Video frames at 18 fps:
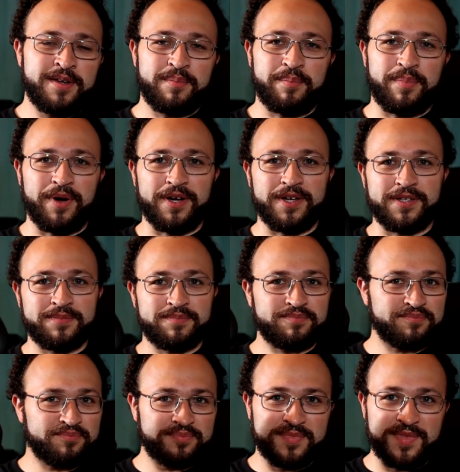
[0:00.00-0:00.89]
But
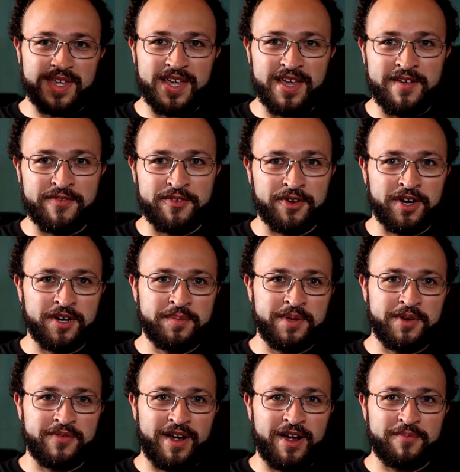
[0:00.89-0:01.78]
if you're going to
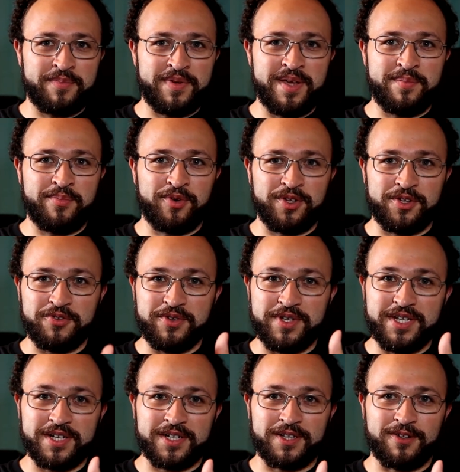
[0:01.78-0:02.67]
be around people and you
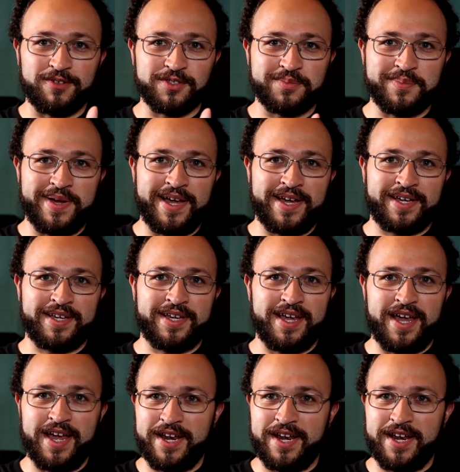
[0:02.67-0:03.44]
need a closed back